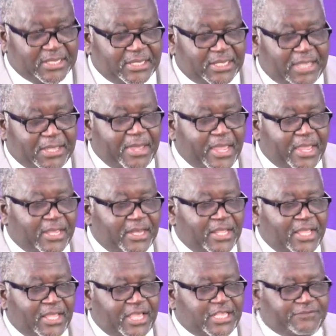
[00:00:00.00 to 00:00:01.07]
Amen.
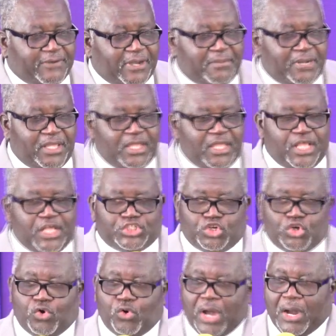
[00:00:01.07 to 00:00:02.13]
His family.
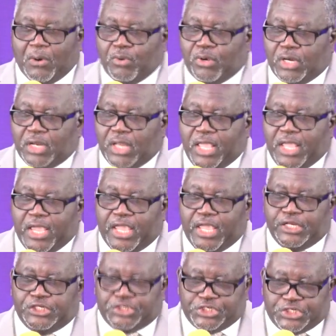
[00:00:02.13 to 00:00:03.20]
So I will
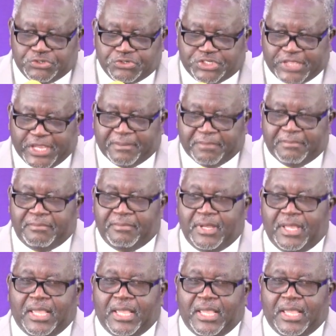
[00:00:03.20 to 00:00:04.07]
introduce him